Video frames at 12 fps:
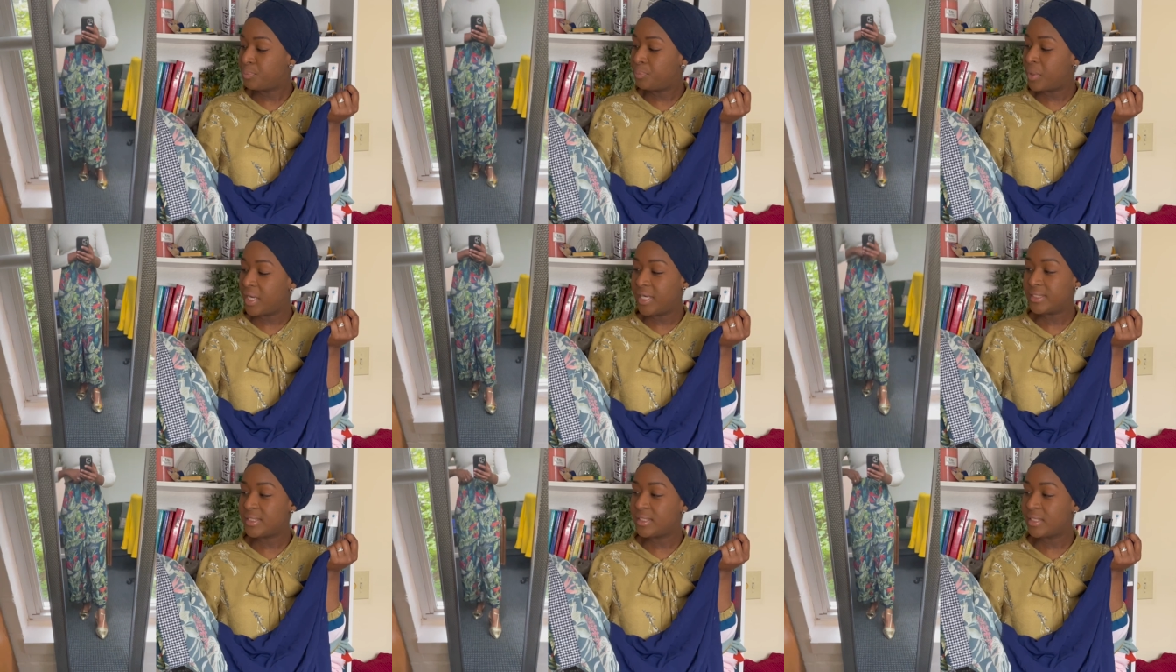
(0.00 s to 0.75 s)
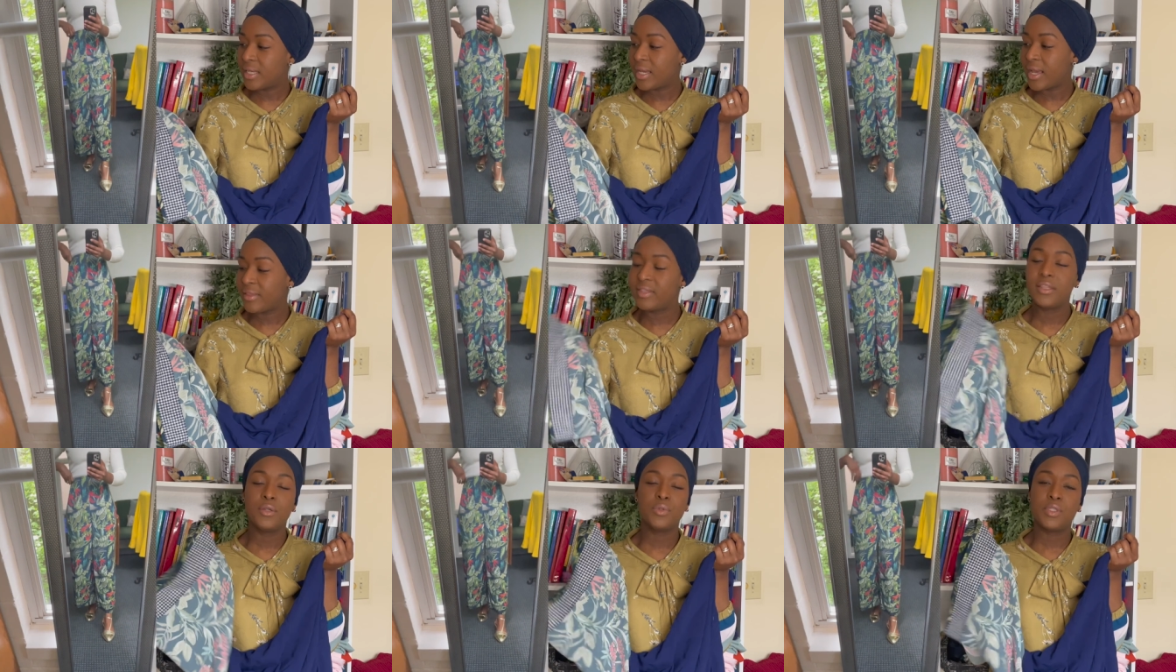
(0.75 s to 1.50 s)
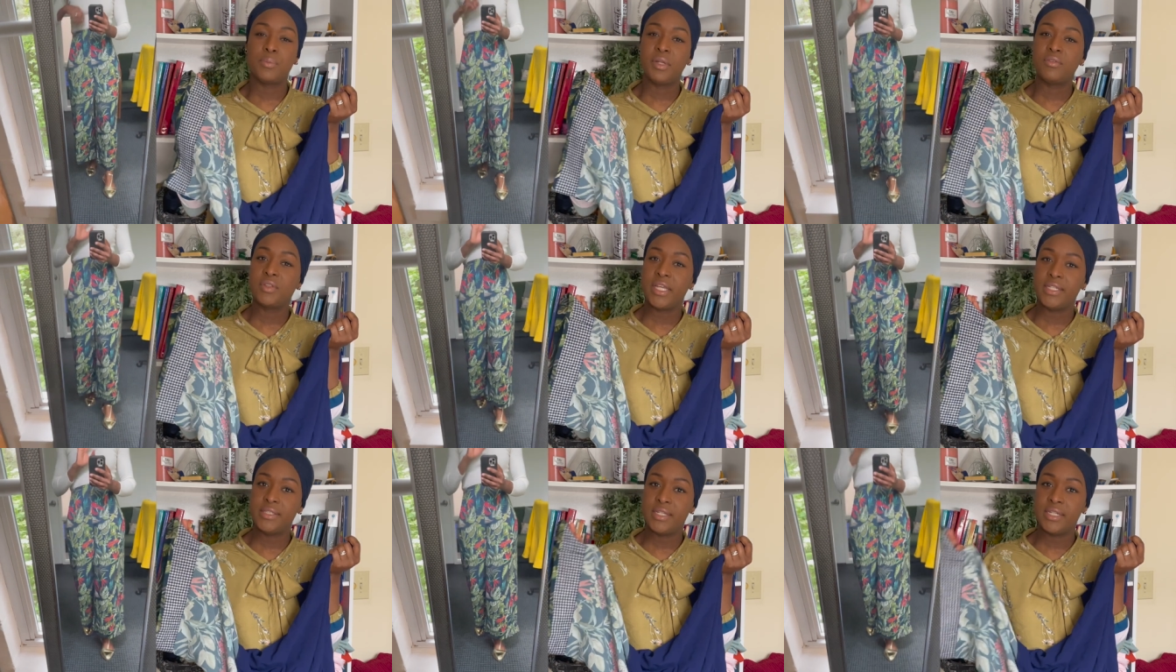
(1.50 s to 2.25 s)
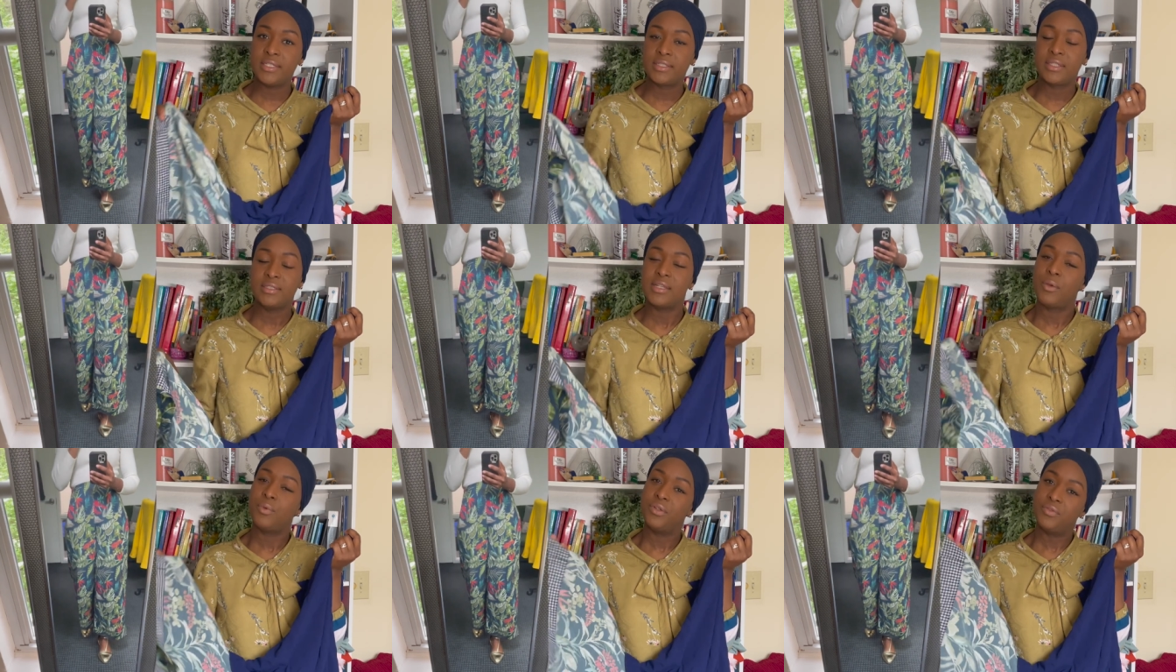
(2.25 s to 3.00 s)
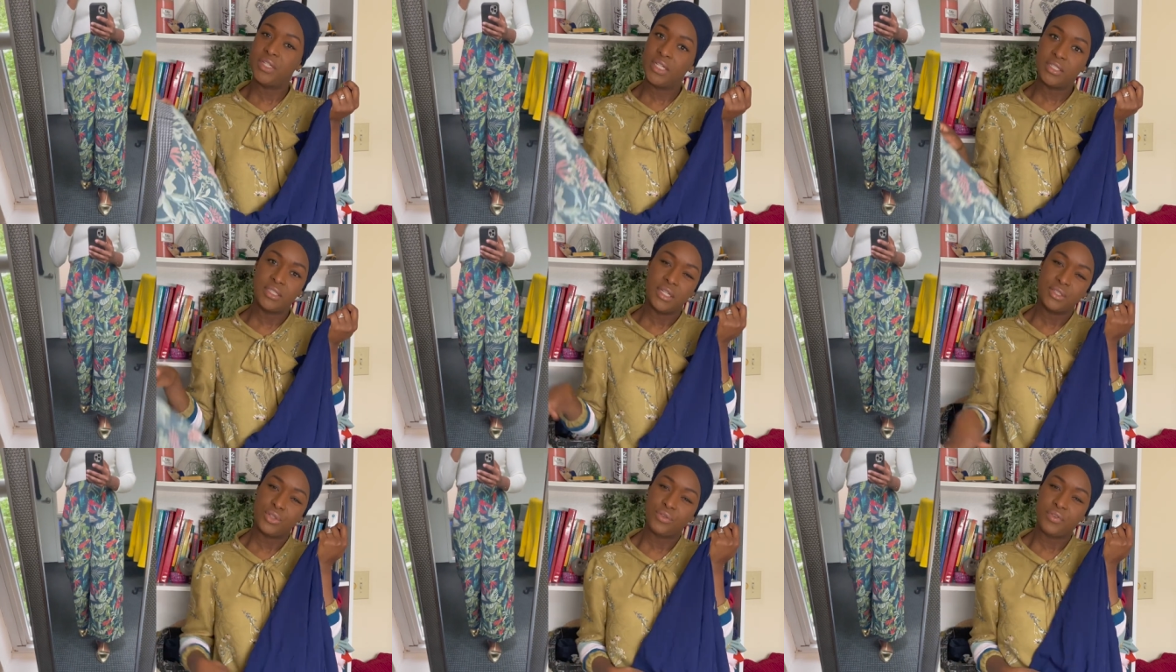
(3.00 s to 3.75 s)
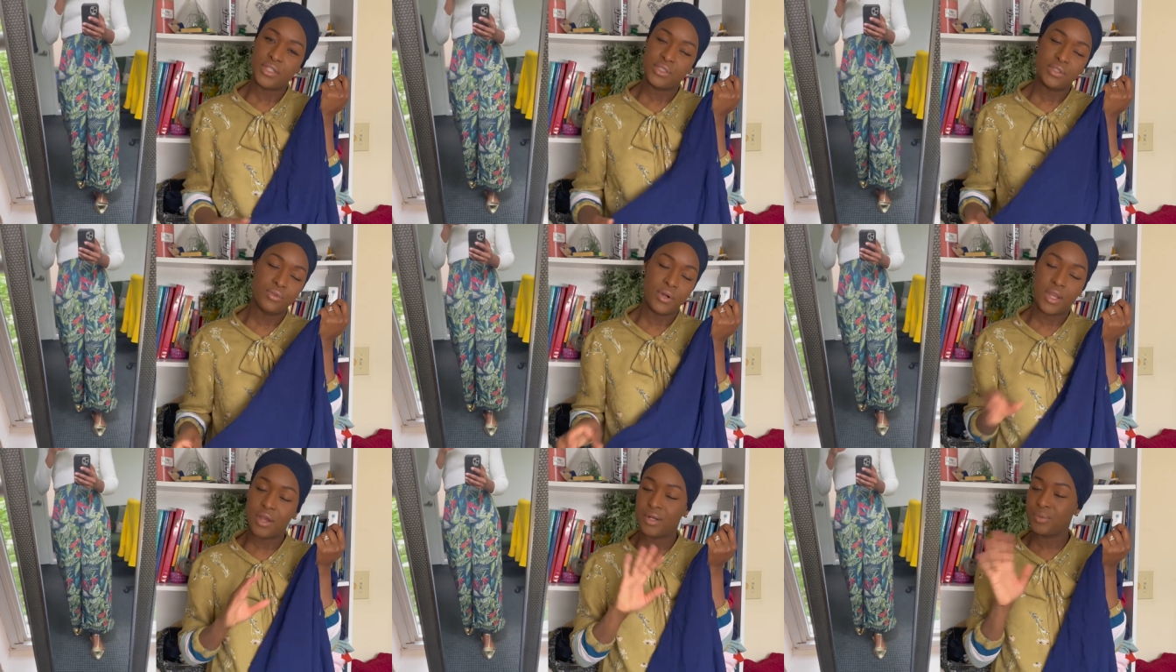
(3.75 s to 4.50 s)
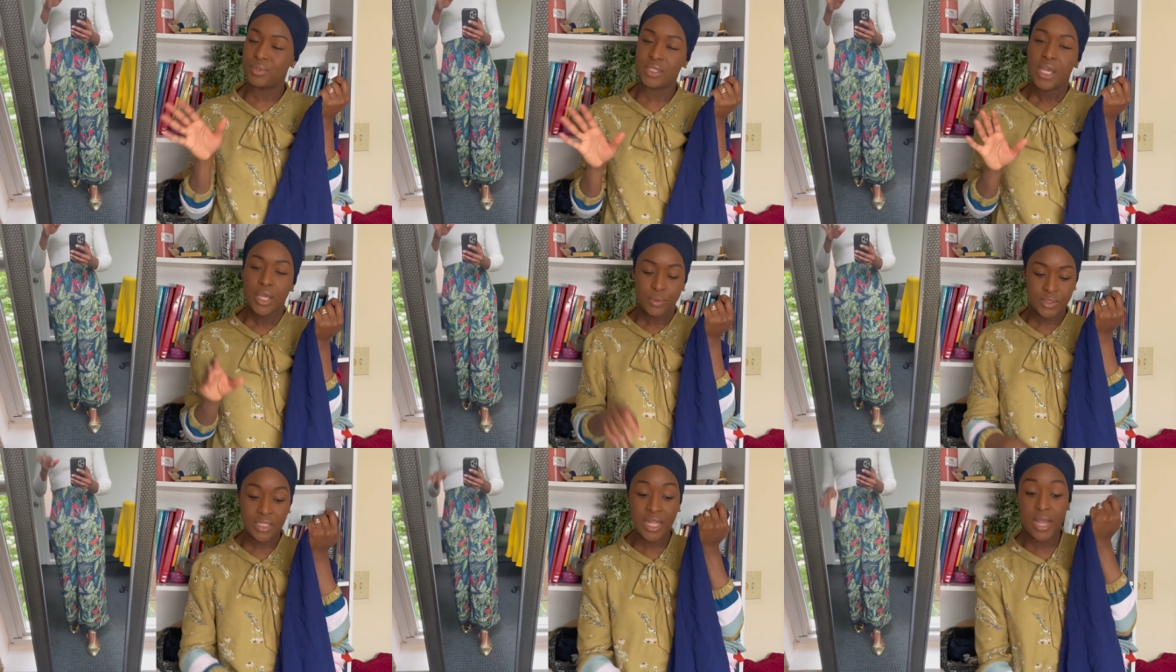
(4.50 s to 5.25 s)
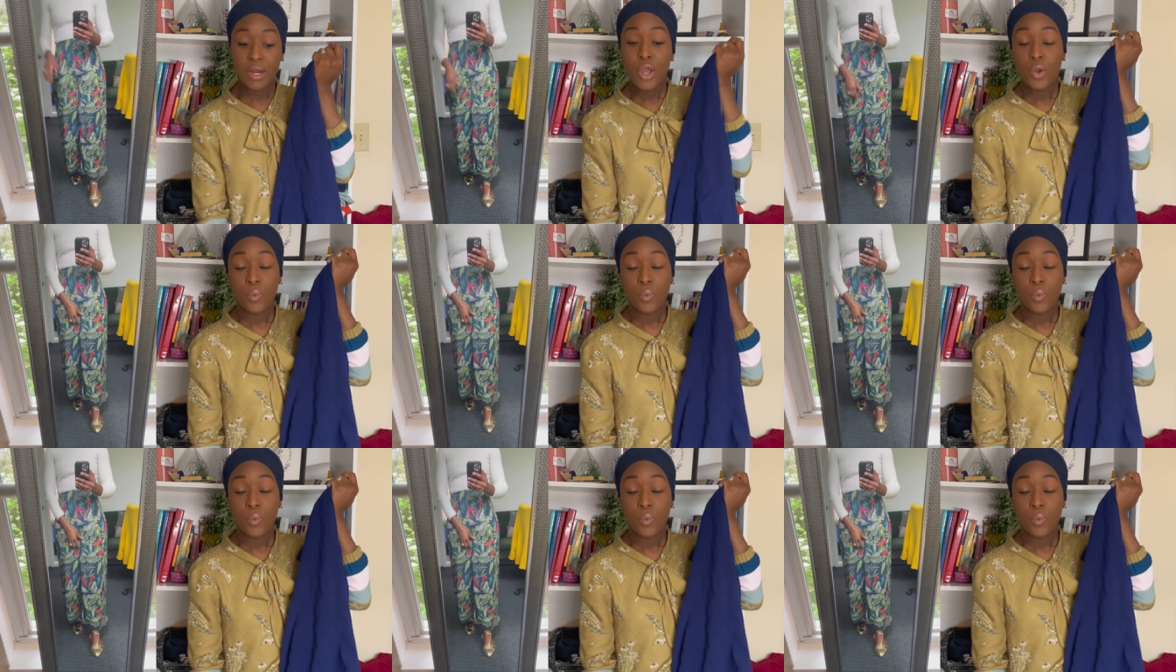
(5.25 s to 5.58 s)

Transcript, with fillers: but I think there was a bit of laziness because I would have needed to interface the rayon. It was, it was a lot.